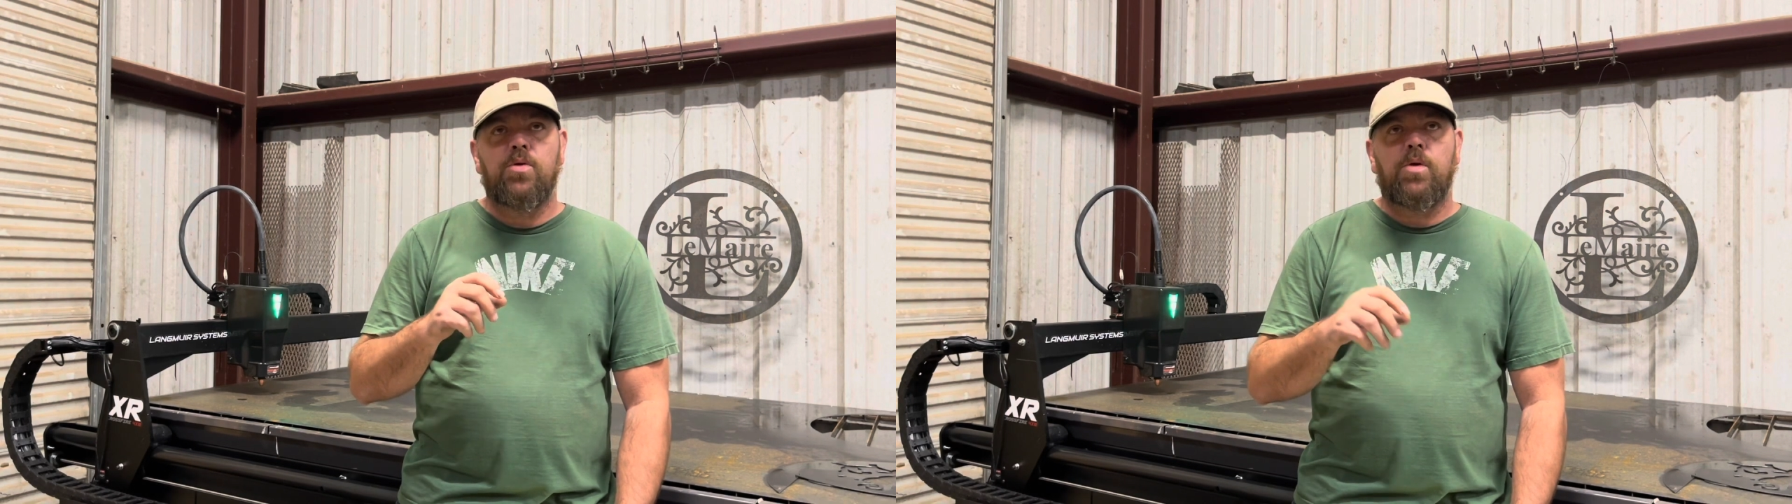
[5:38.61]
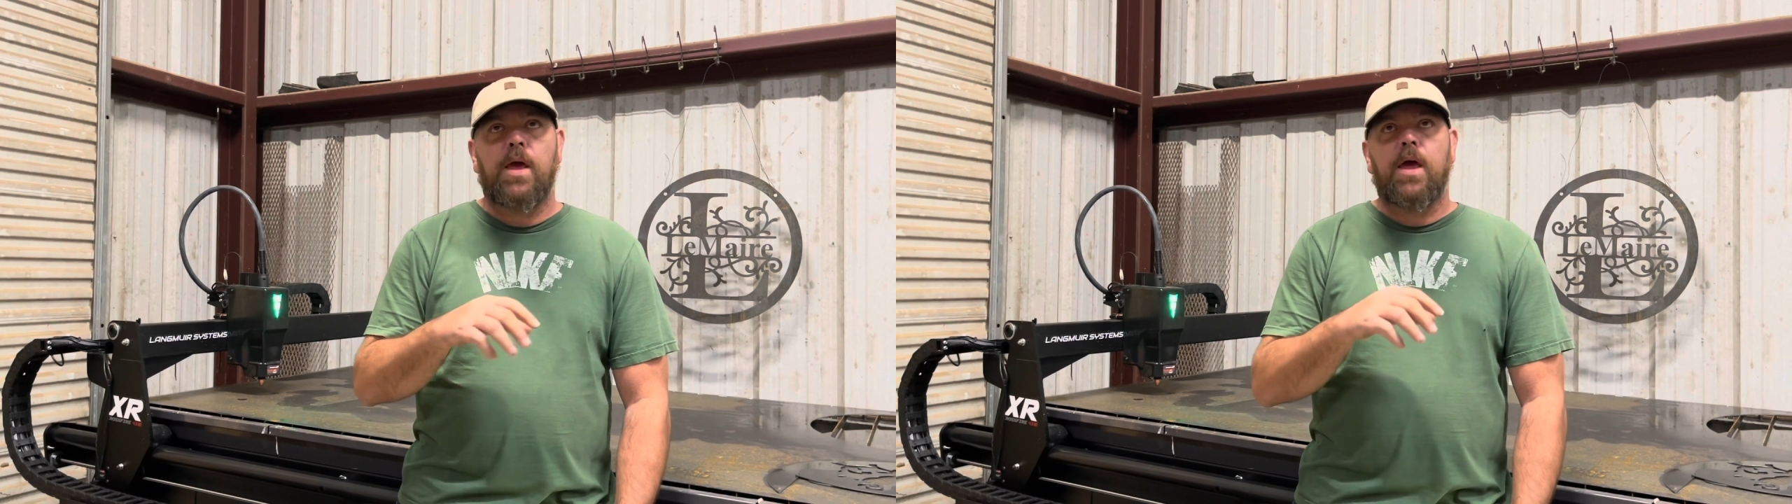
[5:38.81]

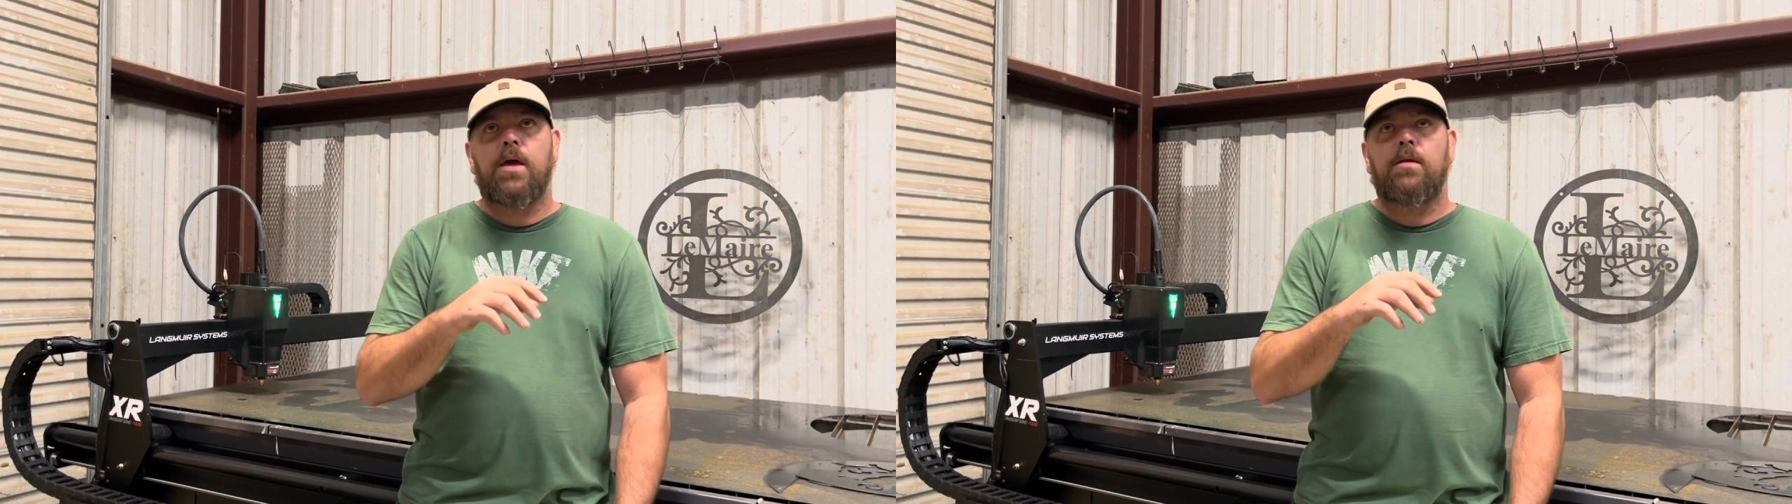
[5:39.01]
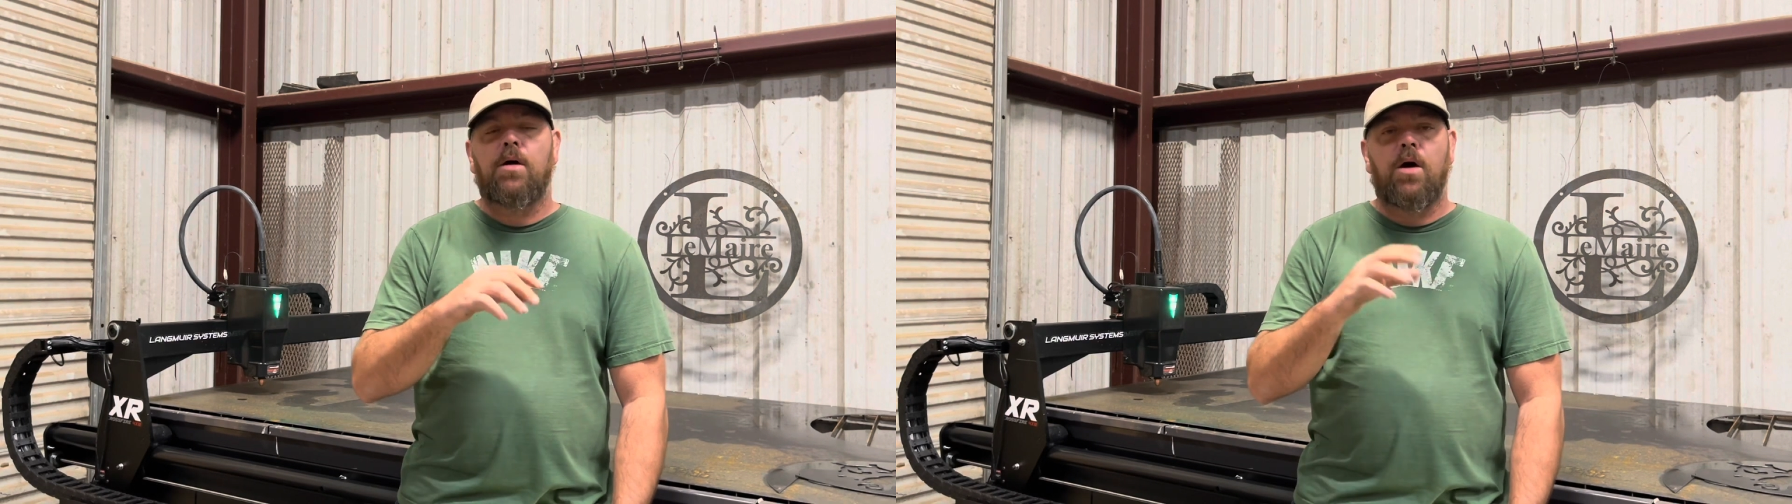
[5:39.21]
can't
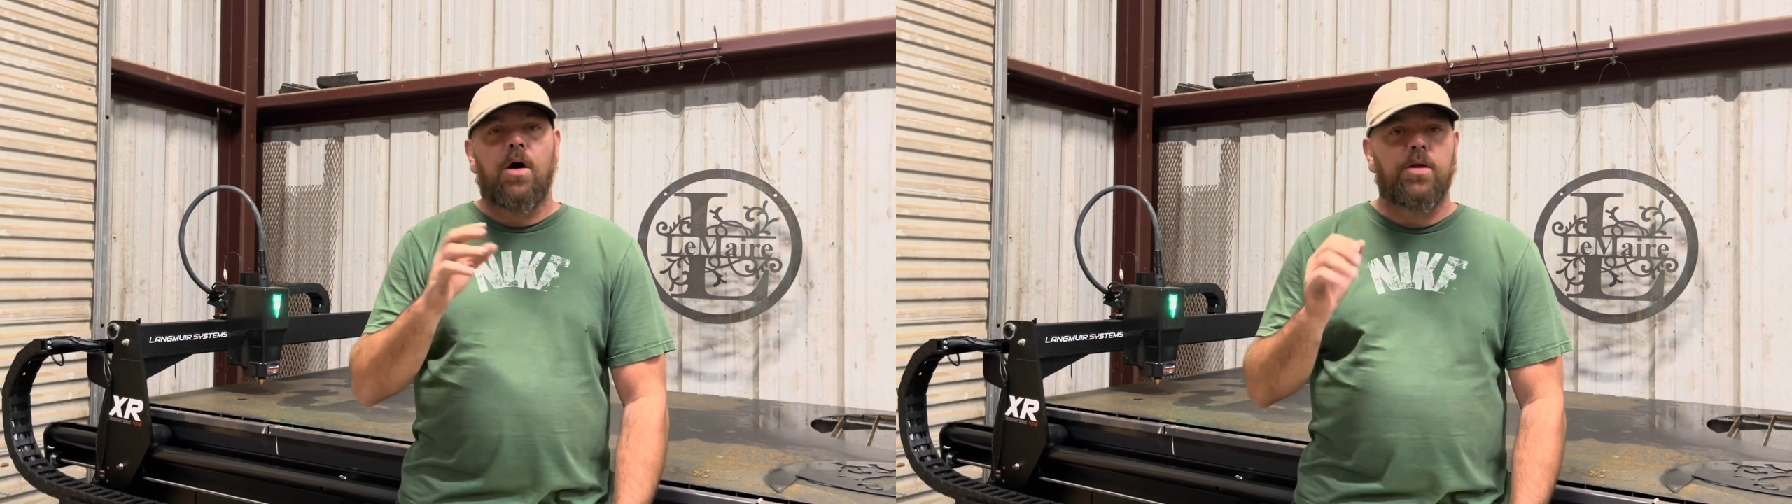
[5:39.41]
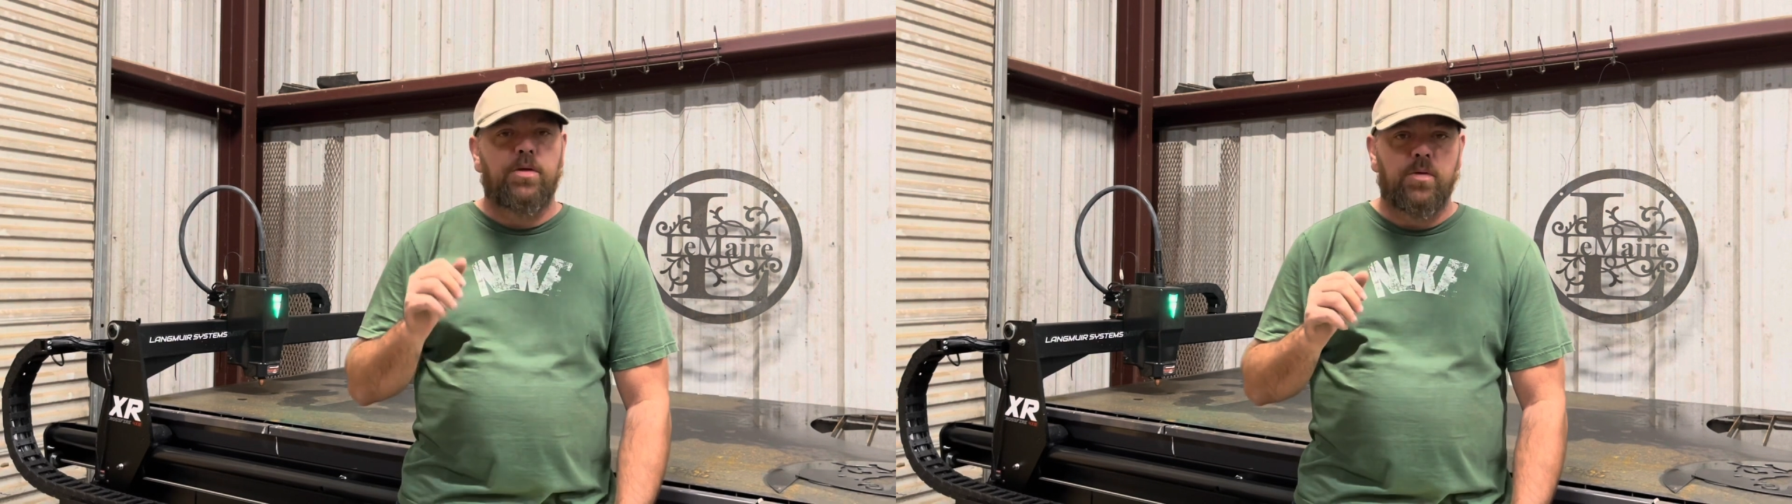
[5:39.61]

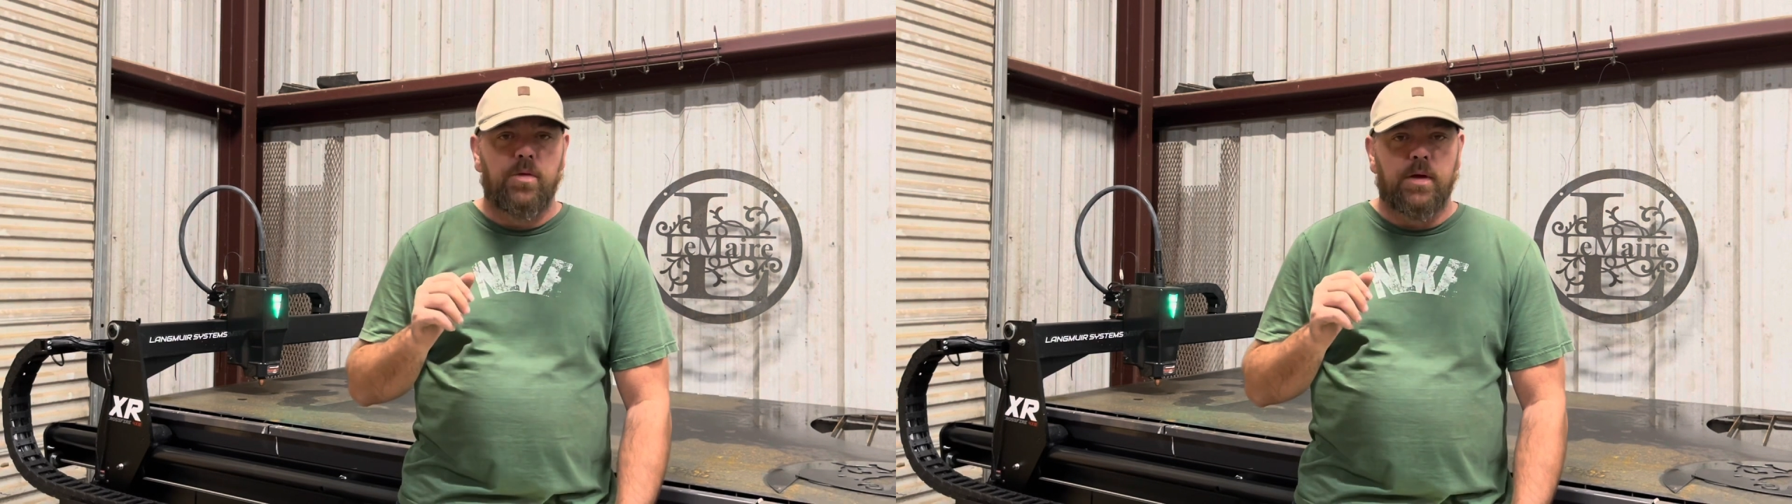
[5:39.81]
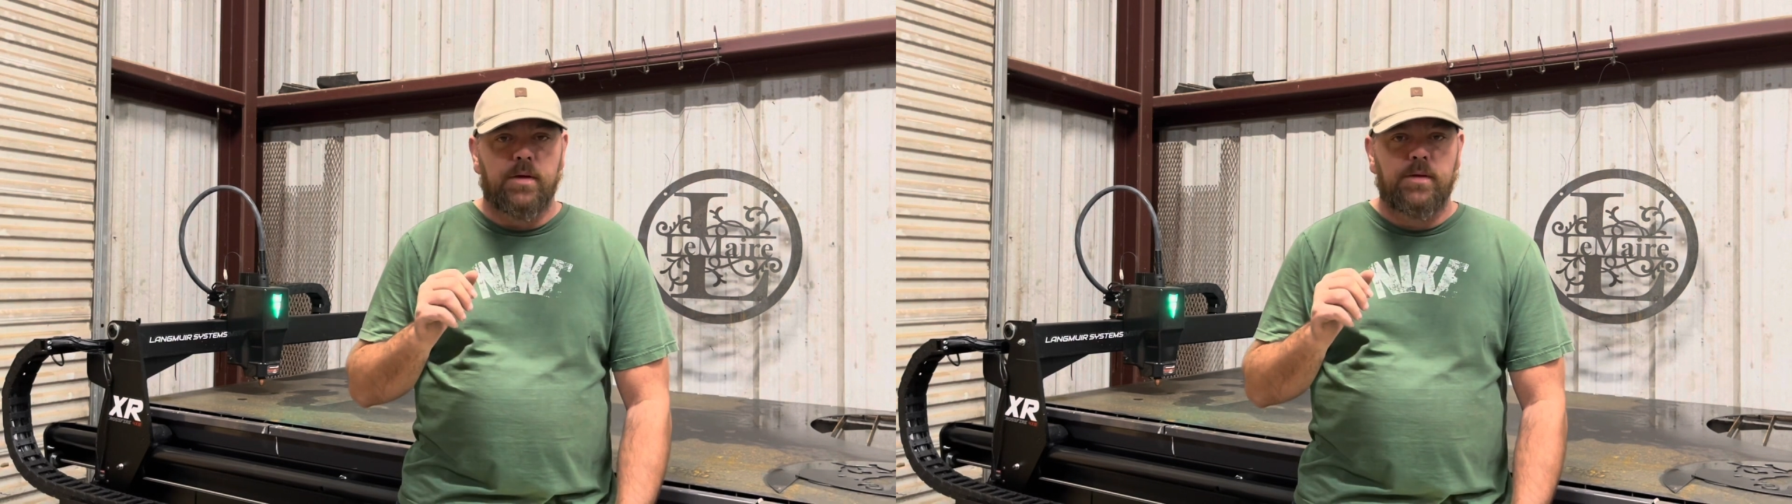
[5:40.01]
undo
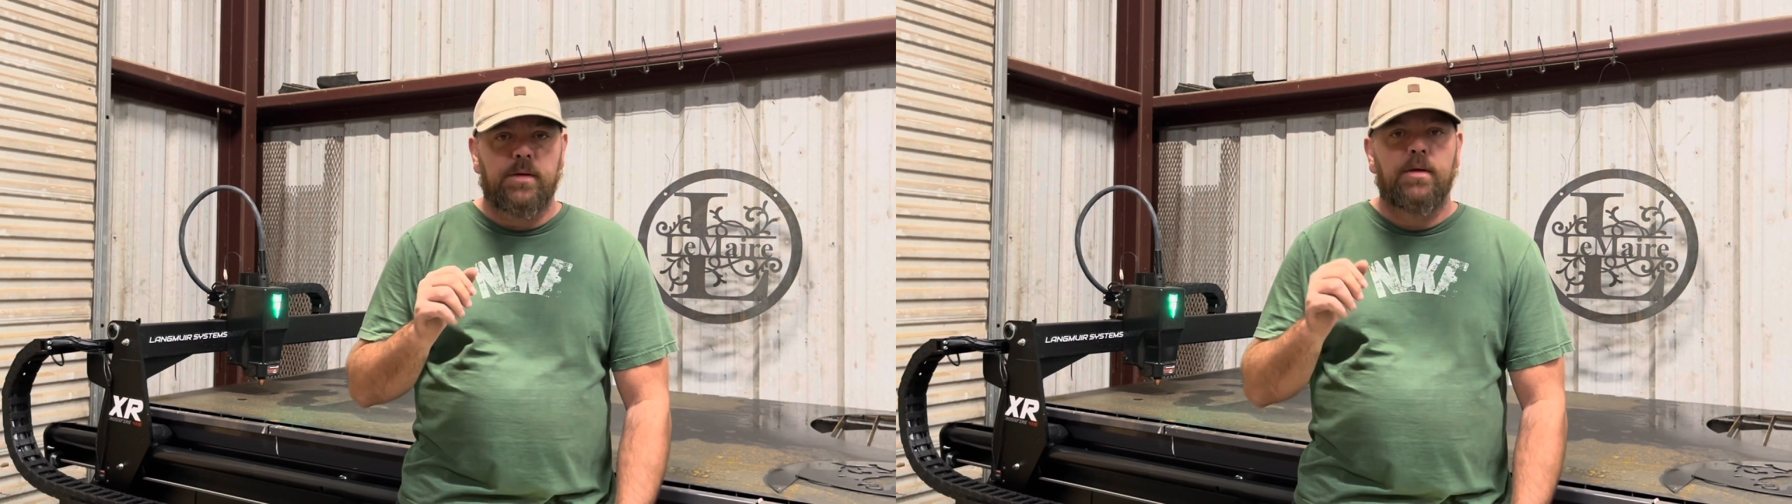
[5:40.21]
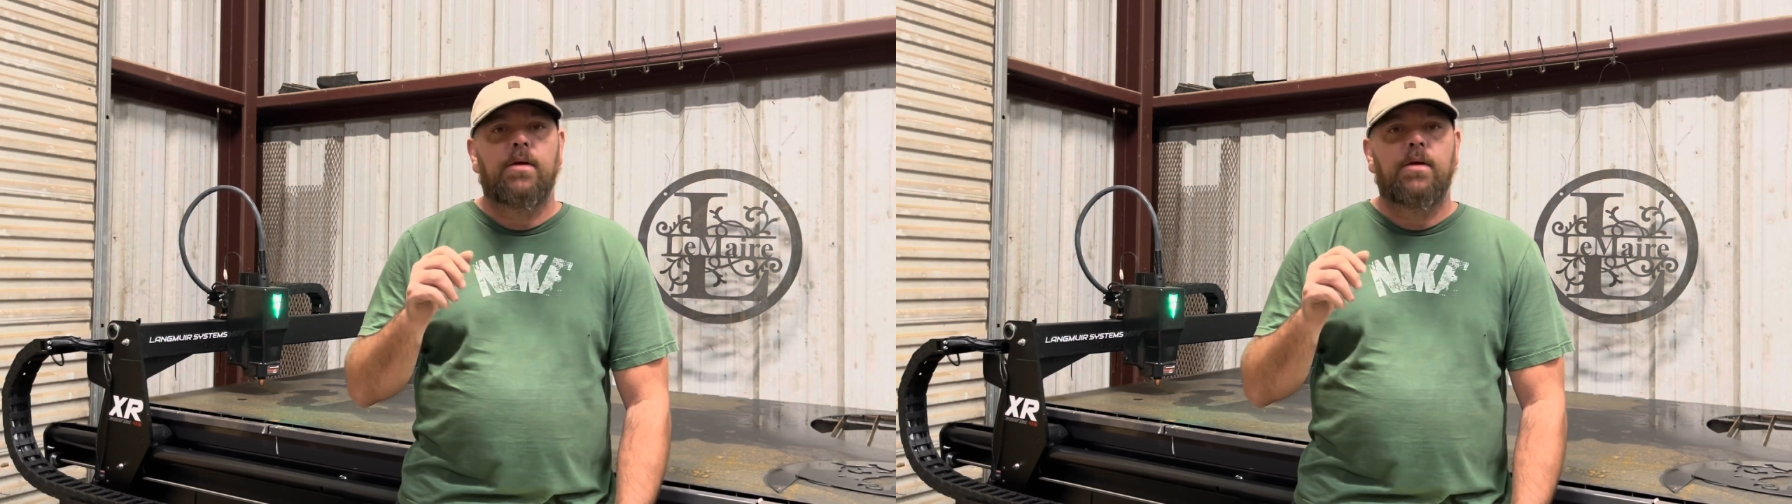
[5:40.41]
this.